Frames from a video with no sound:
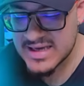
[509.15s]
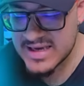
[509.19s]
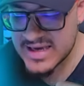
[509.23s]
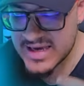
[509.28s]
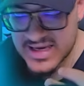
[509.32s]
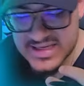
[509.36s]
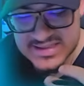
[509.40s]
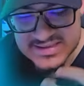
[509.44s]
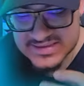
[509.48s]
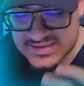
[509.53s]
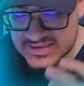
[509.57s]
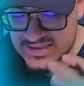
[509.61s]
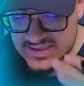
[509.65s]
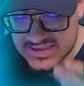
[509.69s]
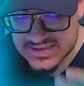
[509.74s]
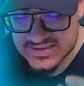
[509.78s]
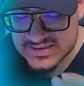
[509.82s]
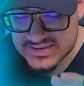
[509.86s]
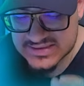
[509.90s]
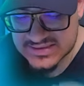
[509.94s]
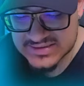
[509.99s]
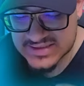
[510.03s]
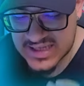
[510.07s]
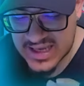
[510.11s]
It's
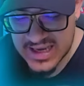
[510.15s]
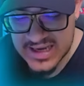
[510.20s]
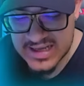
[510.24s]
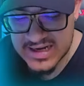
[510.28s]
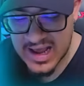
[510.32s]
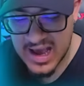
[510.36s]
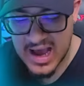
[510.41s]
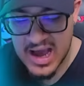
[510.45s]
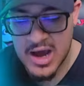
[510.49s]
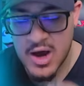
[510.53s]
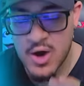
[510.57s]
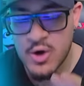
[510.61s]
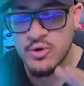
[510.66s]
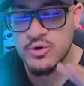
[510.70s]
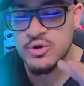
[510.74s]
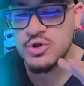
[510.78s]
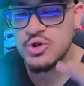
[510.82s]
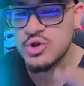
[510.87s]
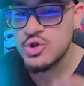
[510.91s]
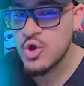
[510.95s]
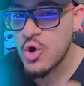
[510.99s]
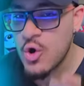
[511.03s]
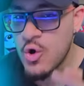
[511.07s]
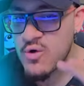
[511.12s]
insane how
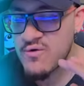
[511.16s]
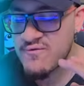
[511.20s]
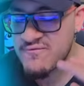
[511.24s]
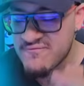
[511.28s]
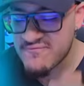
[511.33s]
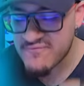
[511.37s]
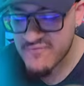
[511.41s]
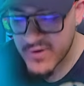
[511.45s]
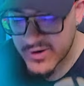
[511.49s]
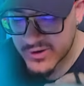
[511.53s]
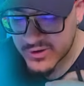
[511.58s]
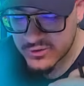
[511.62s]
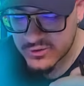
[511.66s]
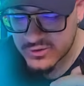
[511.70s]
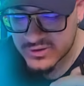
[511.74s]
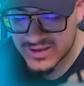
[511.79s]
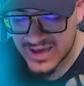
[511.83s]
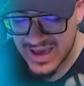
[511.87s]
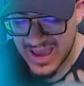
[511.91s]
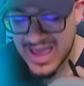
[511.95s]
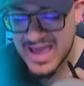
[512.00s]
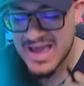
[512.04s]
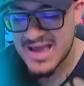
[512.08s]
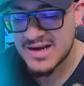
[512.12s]
no funnel
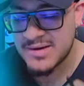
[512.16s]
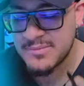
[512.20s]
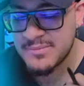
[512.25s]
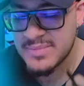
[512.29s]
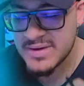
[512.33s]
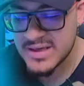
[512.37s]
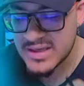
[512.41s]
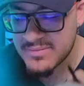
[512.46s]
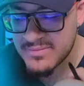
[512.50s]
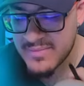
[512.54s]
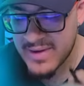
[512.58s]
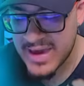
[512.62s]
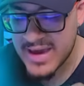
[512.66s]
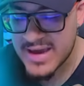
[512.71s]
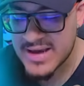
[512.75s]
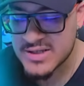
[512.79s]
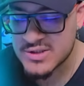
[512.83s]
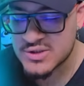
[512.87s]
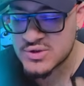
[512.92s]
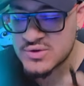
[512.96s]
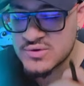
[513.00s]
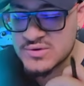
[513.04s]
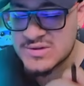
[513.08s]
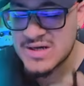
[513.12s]
can be
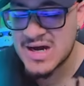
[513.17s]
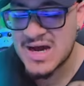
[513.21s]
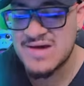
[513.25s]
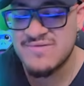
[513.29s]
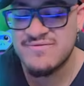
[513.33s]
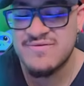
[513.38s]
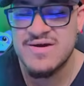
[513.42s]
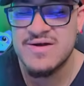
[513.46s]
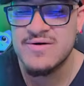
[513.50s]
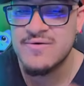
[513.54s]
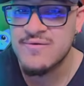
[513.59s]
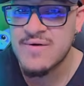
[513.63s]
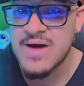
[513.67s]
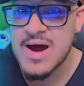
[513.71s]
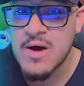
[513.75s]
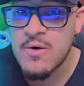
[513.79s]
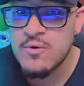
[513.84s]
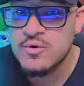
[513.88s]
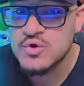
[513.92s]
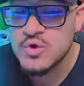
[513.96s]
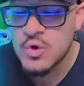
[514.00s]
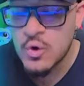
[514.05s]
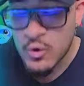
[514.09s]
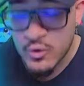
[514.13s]
made to dive
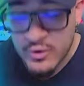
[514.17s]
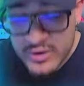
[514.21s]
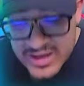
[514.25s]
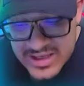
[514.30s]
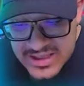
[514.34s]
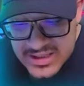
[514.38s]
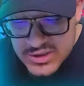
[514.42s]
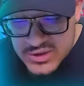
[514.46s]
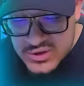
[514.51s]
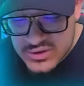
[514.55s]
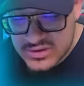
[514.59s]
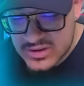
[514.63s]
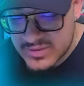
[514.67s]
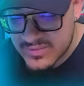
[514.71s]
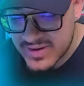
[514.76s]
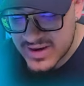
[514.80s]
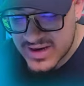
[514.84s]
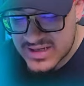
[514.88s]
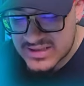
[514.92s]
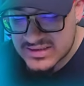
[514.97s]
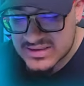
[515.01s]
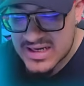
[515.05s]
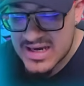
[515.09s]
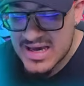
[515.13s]
around or into the
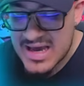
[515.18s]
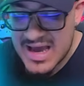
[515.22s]
base